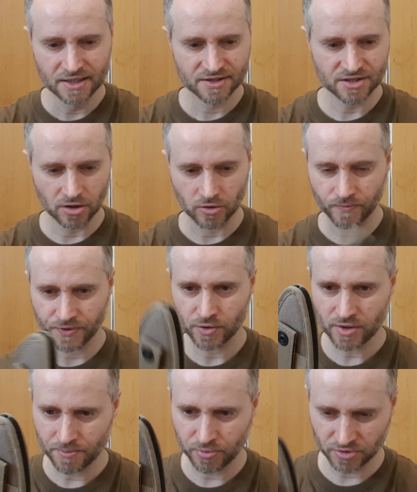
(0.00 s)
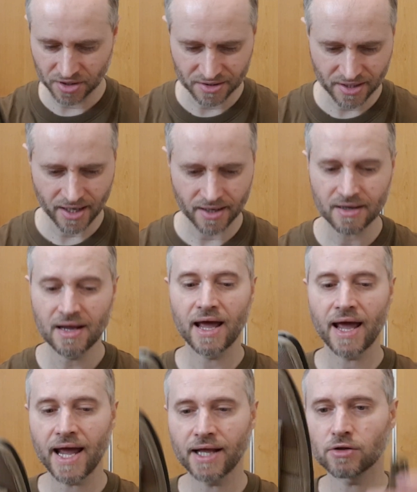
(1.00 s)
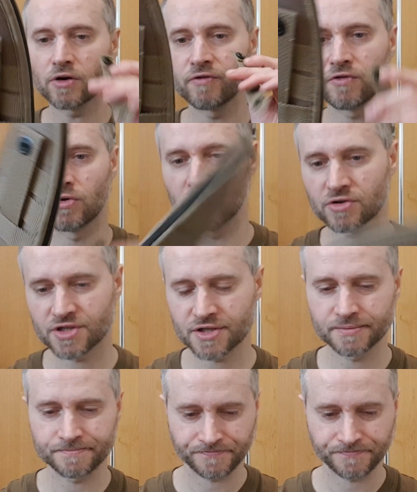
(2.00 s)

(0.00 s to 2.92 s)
So you can put it there, and of course,